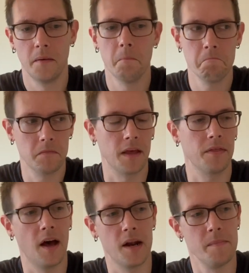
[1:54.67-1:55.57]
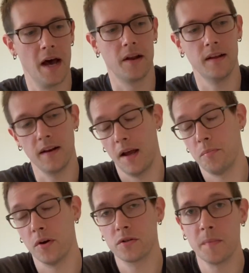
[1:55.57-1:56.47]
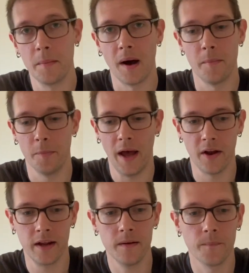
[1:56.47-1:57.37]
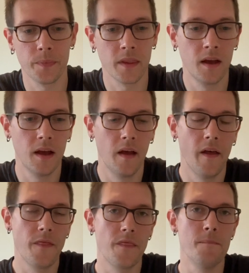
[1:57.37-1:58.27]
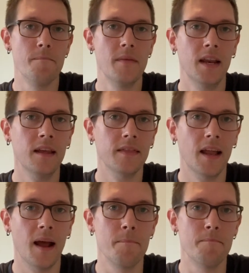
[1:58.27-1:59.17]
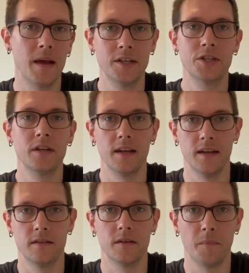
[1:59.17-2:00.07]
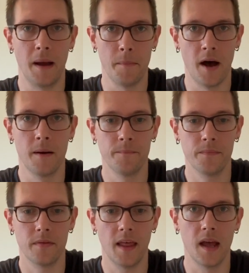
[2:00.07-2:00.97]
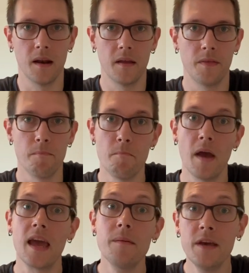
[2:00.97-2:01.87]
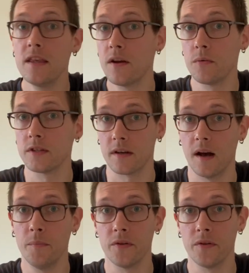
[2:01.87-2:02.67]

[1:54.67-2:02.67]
And I thought about it and I approached my mom about it. The minute that I mentioned it to my mom, that maybe there was a couple